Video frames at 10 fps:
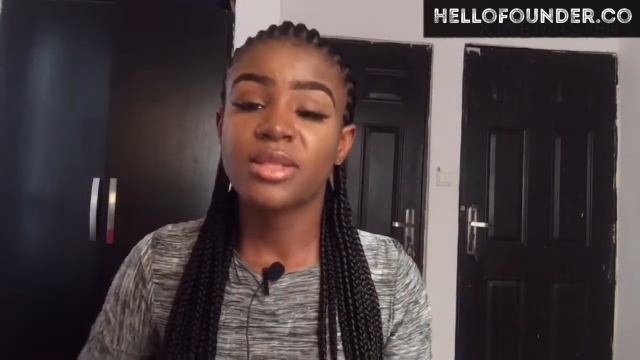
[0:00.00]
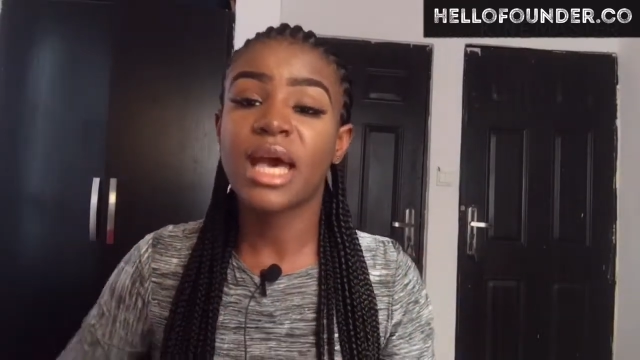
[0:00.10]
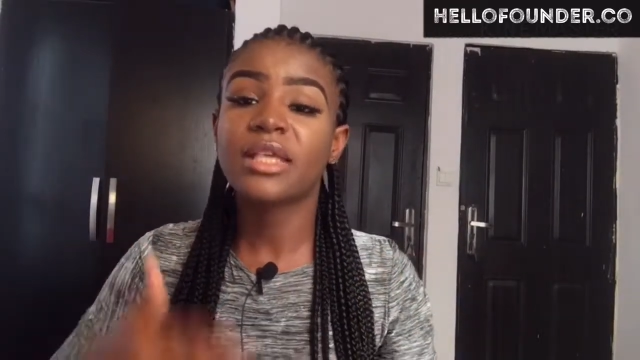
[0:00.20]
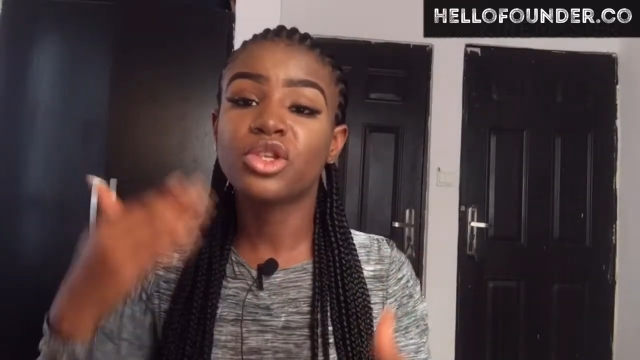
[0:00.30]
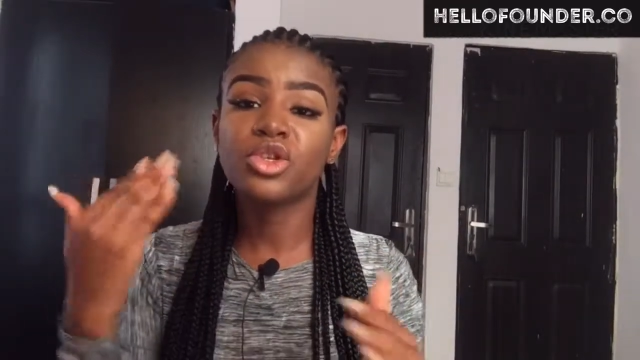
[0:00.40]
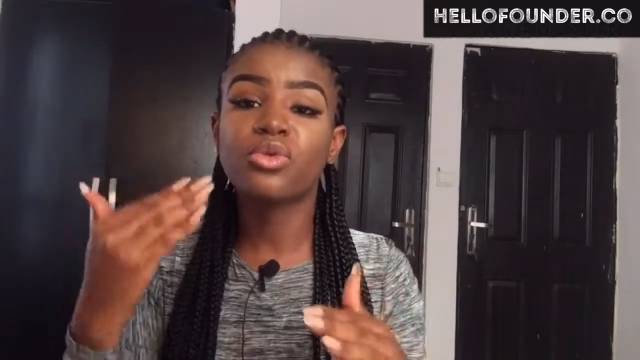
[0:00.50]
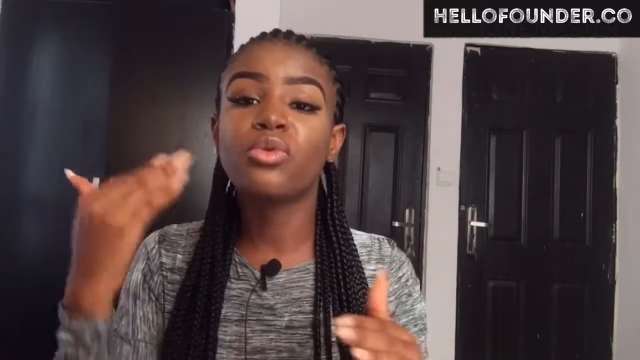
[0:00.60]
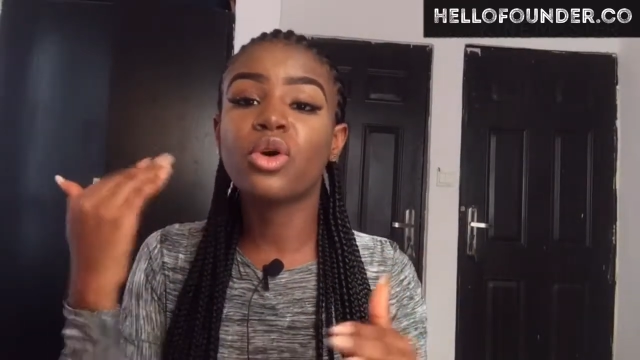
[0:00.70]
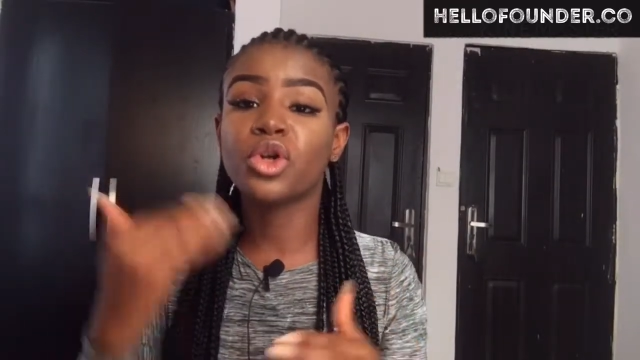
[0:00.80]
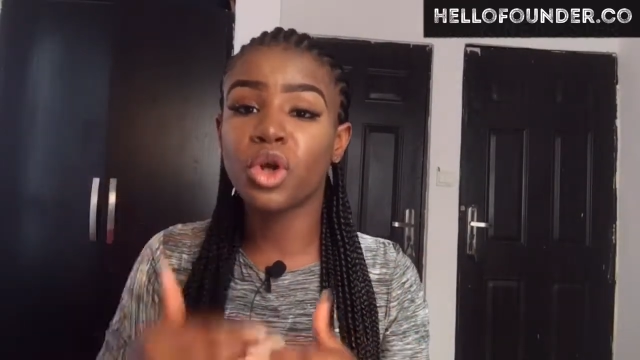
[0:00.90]
that
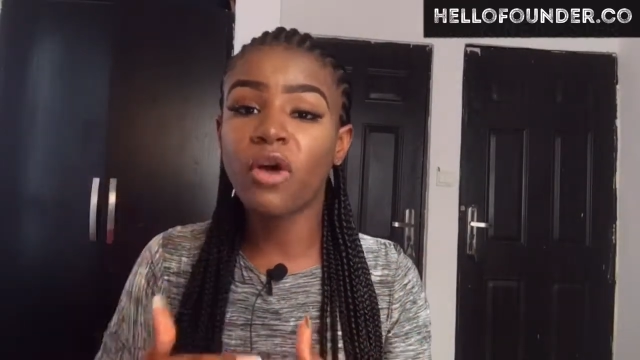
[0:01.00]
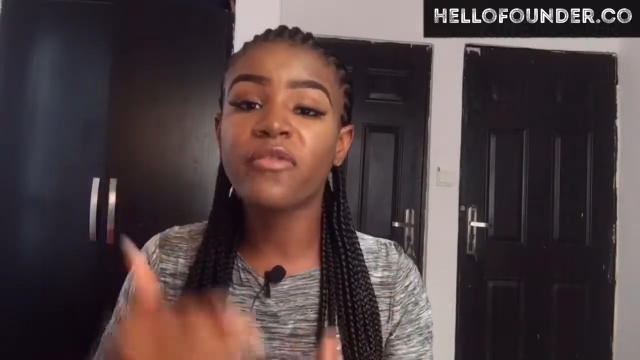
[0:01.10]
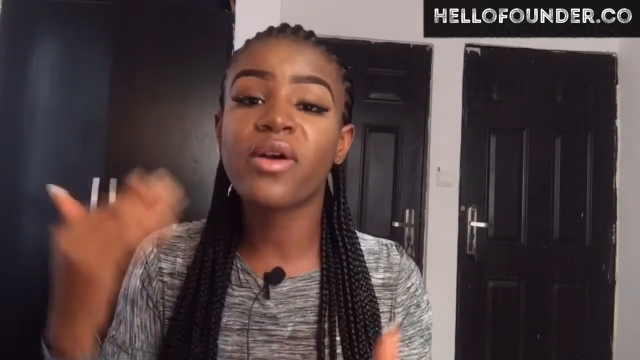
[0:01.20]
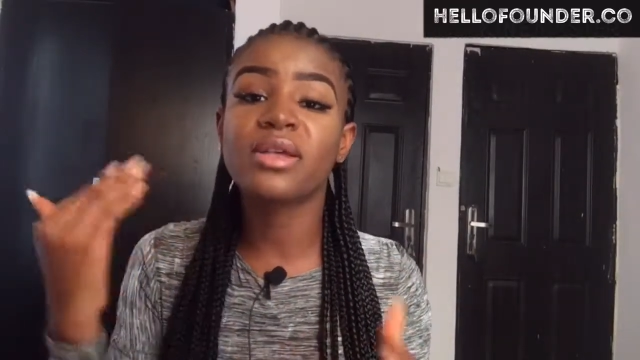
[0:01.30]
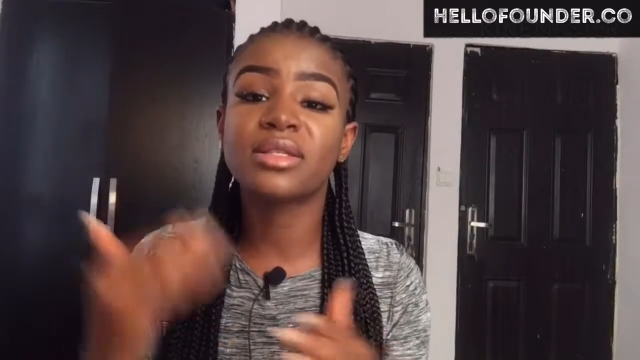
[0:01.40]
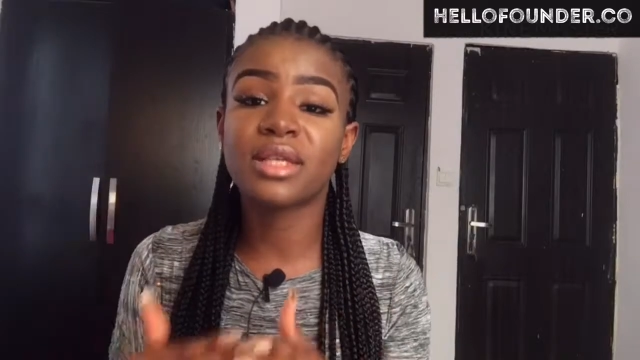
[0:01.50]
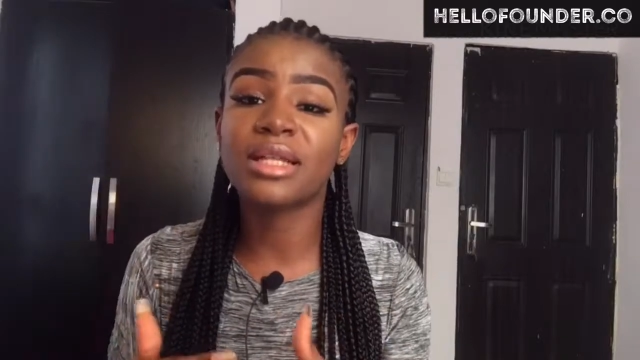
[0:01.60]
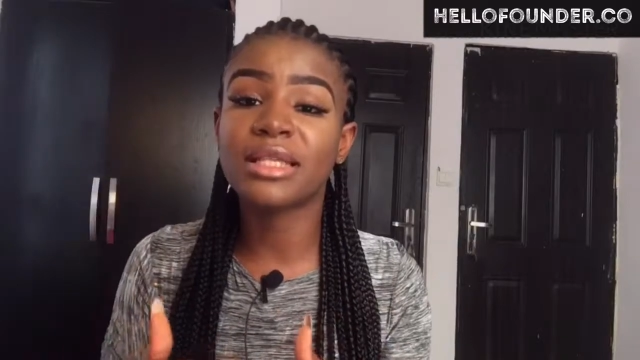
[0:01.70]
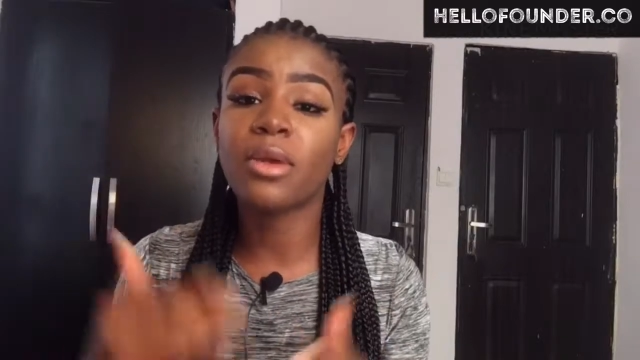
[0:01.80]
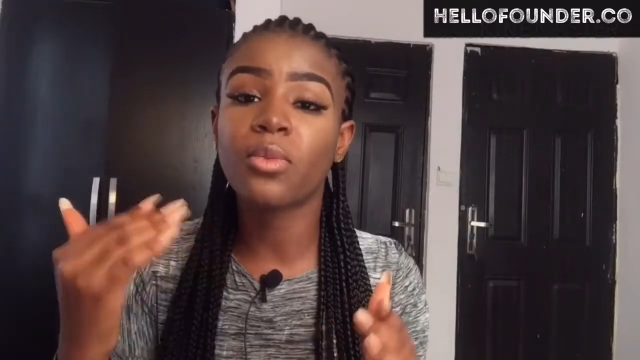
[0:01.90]
you know for a
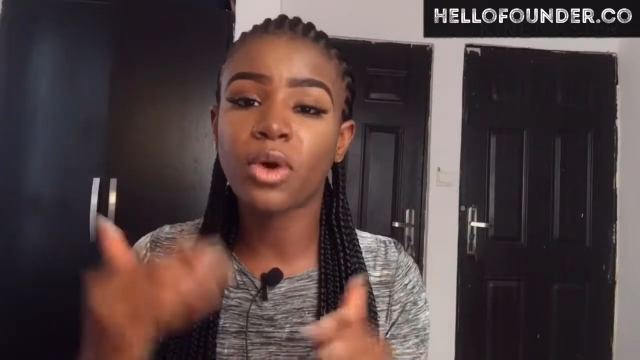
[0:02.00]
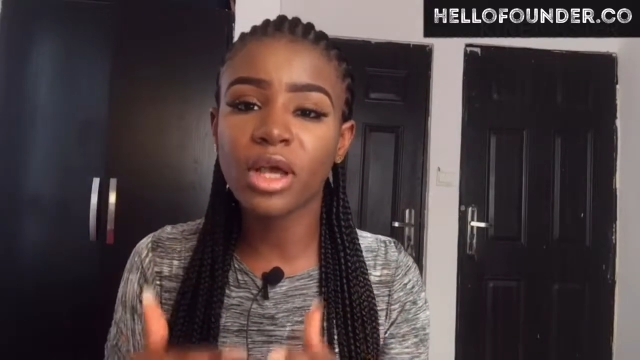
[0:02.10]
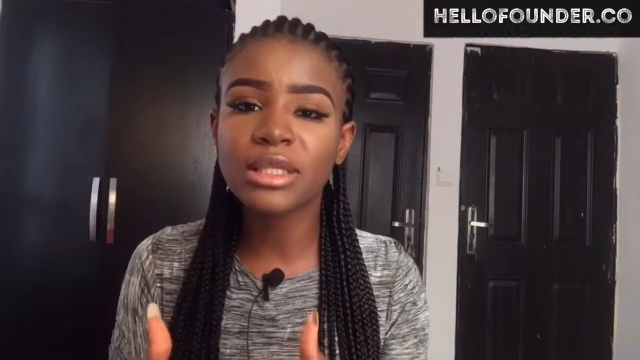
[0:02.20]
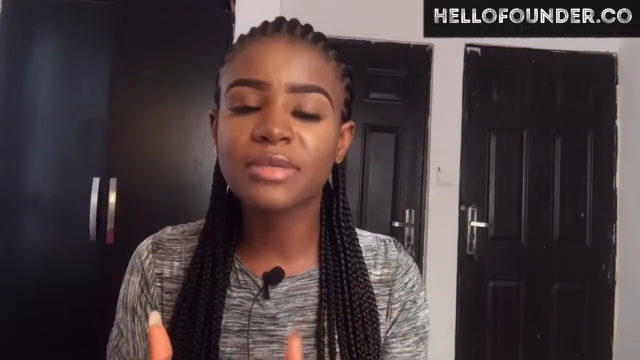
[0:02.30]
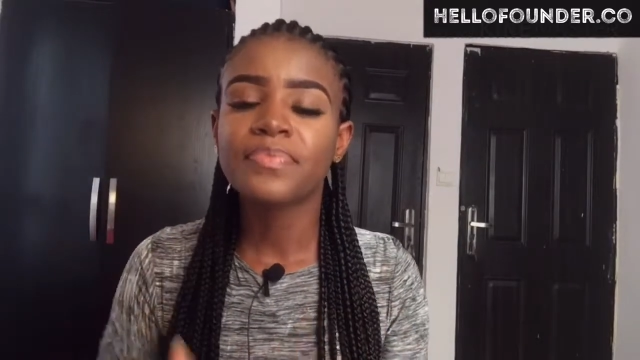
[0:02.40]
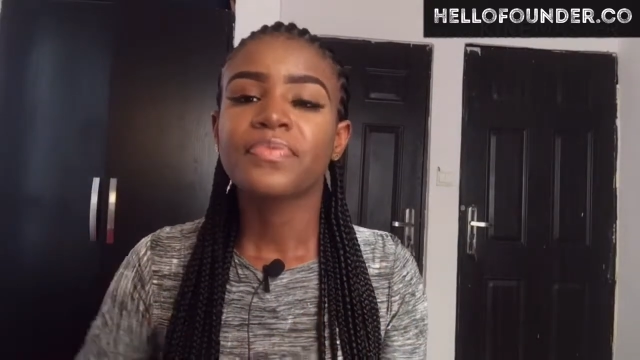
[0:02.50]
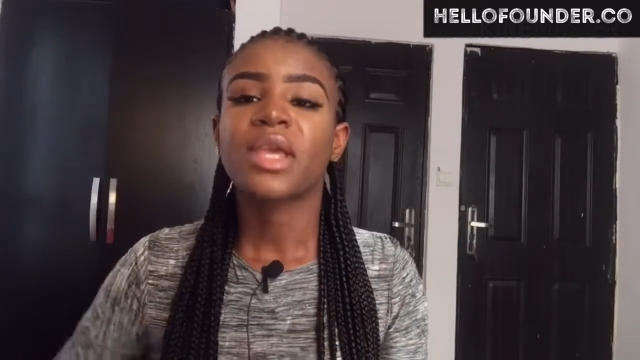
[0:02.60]
certain works.